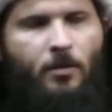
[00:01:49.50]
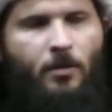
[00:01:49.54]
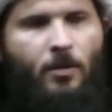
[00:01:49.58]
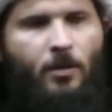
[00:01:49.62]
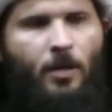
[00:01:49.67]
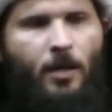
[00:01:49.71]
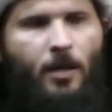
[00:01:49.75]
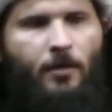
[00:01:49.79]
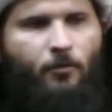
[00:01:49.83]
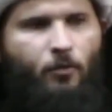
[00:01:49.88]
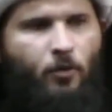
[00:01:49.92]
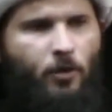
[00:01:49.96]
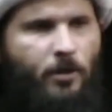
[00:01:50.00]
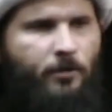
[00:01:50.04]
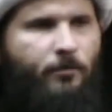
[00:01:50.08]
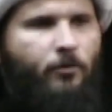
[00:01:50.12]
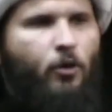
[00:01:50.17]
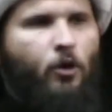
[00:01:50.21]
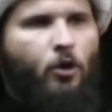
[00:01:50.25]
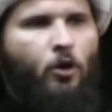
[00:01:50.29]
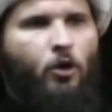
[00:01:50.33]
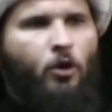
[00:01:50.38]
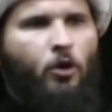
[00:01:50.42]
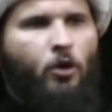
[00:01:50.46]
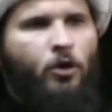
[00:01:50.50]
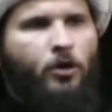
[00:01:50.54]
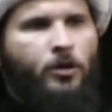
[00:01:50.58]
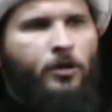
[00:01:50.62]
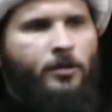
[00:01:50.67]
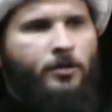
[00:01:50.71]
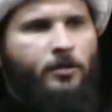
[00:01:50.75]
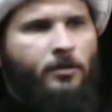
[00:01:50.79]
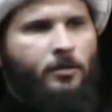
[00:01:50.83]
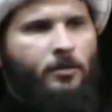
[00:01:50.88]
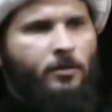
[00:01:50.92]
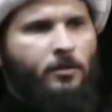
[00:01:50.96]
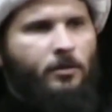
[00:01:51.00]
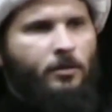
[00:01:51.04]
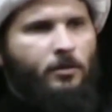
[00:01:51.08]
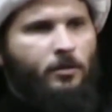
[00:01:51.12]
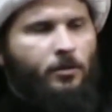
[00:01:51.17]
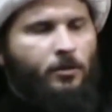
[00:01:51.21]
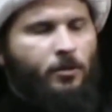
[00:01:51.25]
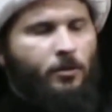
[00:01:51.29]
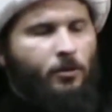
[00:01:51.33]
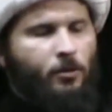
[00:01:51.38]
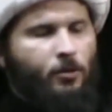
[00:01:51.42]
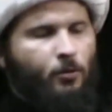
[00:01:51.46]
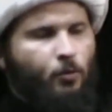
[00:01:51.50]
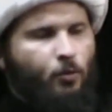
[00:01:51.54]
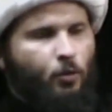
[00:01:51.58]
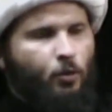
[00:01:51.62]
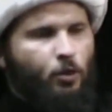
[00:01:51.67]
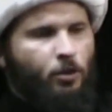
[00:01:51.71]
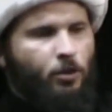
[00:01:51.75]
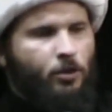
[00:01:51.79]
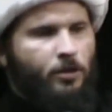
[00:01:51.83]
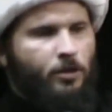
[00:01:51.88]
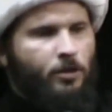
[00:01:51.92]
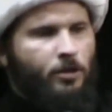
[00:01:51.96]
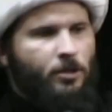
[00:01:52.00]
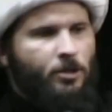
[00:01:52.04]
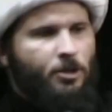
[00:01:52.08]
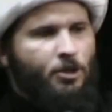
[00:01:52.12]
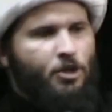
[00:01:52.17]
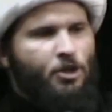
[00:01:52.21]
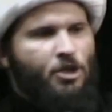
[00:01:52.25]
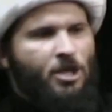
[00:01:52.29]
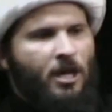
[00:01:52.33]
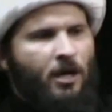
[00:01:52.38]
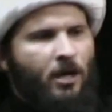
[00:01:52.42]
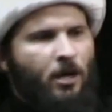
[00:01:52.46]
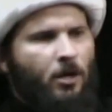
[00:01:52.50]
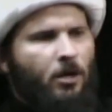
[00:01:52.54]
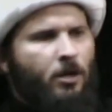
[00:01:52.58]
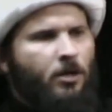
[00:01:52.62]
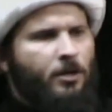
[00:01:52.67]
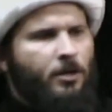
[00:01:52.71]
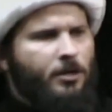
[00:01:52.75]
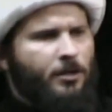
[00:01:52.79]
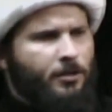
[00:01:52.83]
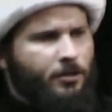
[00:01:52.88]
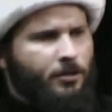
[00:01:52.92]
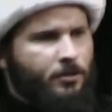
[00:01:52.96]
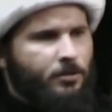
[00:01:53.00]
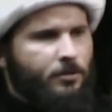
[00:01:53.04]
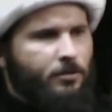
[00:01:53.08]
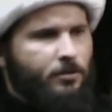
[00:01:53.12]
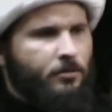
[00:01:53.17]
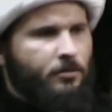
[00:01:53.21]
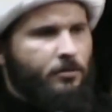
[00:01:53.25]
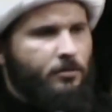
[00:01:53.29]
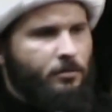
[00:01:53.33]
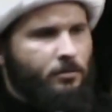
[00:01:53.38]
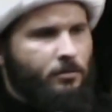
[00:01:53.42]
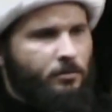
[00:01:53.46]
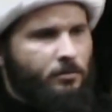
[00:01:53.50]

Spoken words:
Have you ever heard the word sha'air?